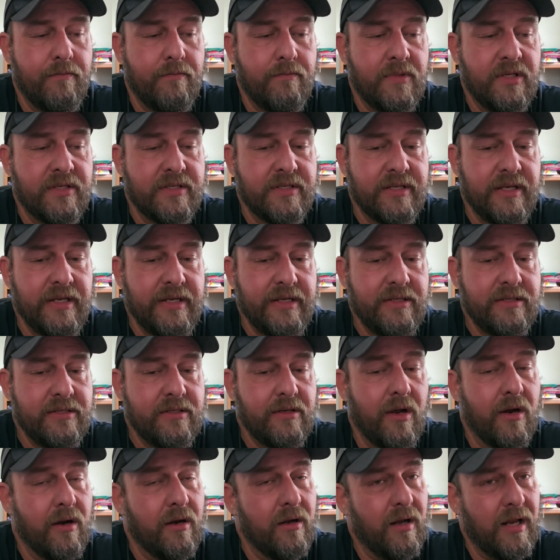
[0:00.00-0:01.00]
The sights
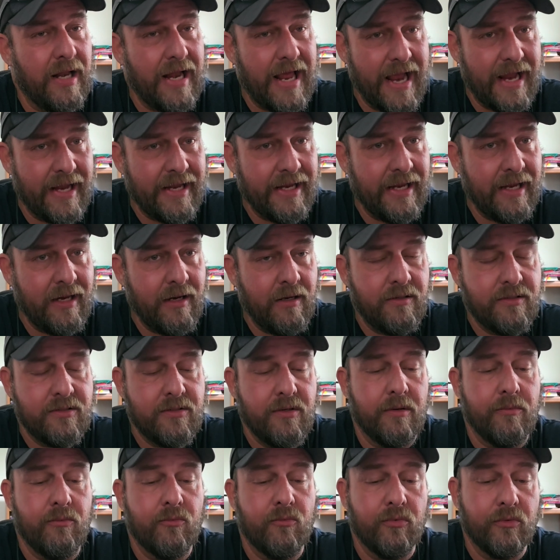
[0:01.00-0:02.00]
are lacking,
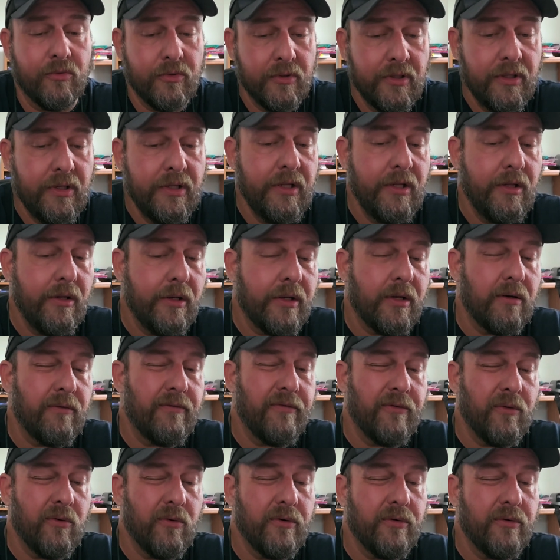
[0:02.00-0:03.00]
so I'm really looking
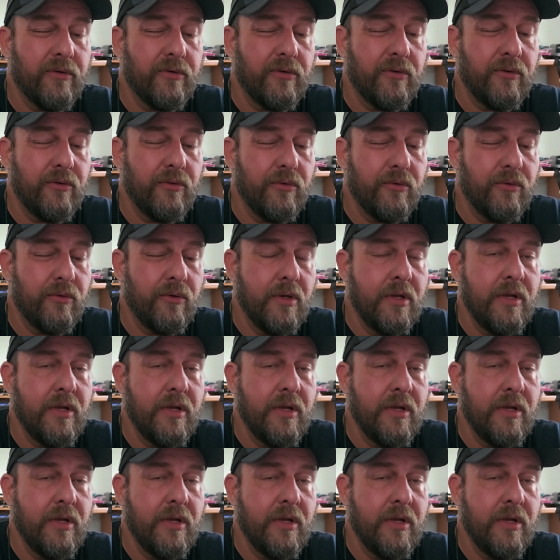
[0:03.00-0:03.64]
forward to